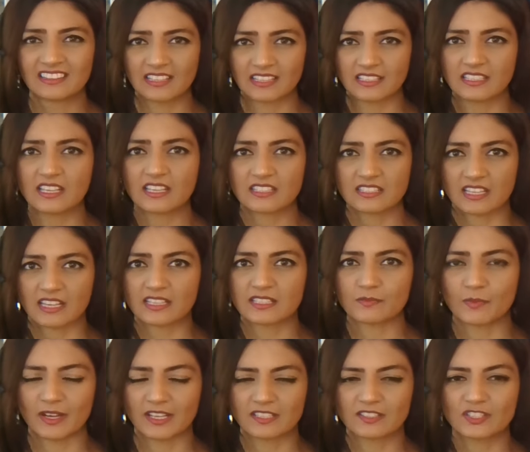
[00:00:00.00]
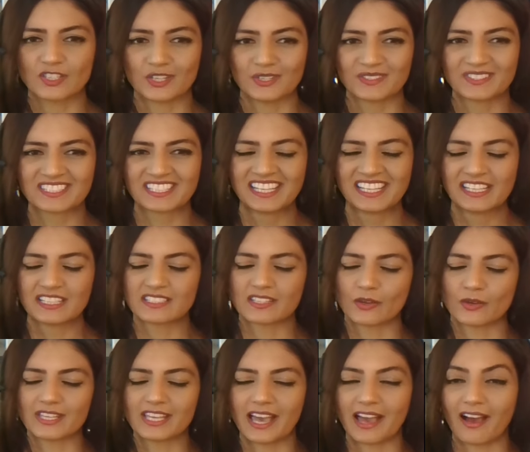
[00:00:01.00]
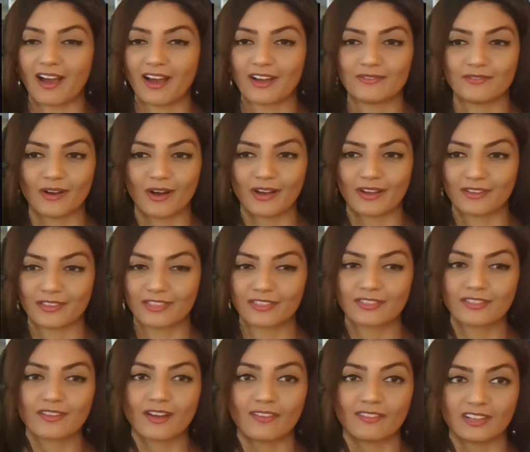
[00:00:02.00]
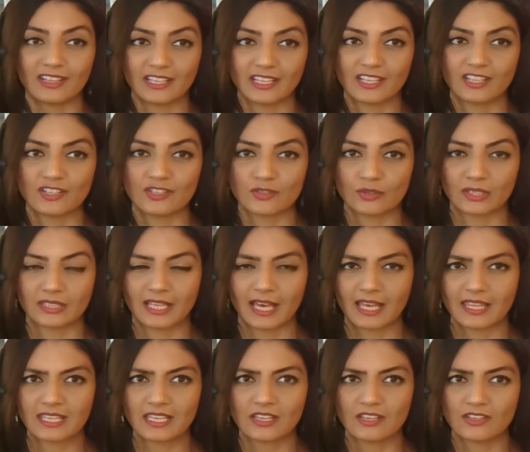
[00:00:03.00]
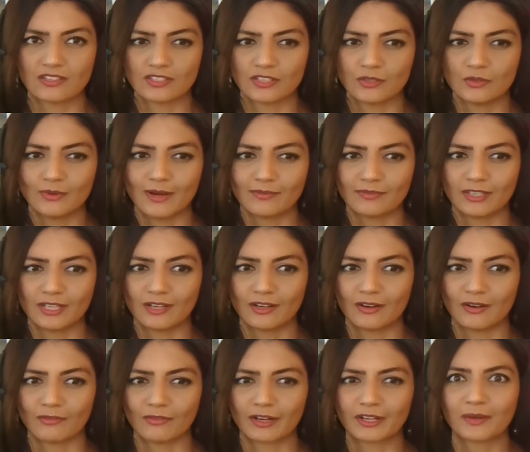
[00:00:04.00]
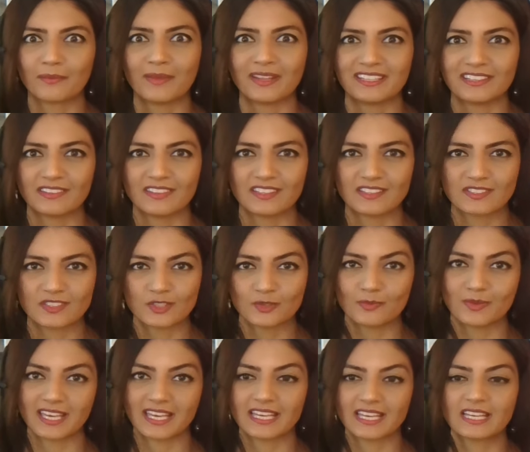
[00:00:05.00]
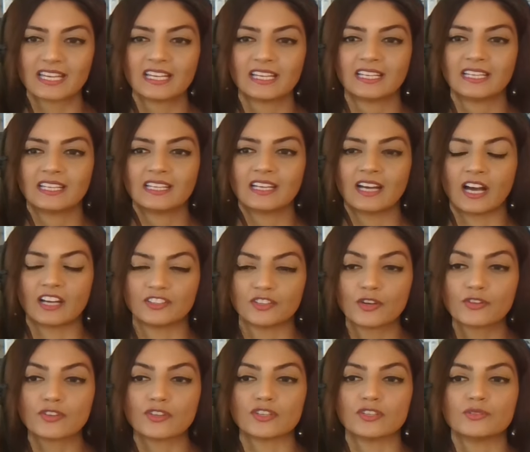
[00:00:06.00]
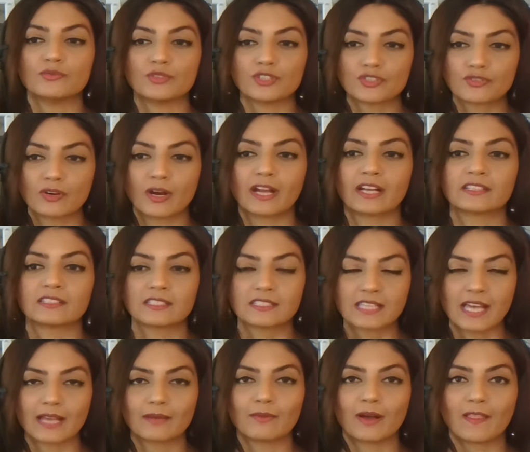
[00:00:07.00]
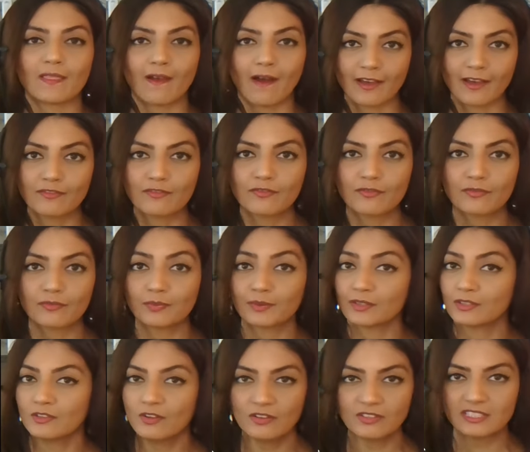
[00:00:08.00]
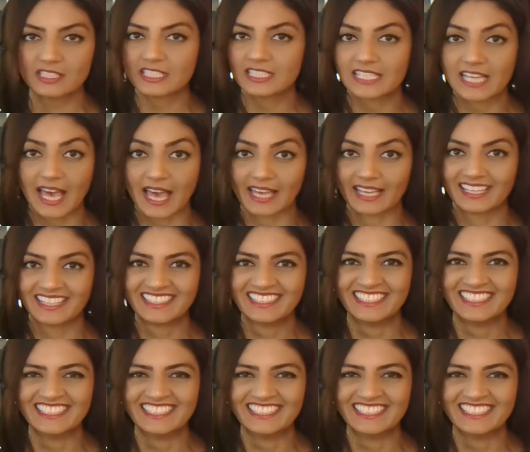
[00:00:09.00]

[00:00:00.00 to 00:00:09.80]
But yes, that is my excuse. So yeah, I thoroughly enjoyed that. And thank you to whoever recommended this to me. I know that you were trying to take my life, but not today.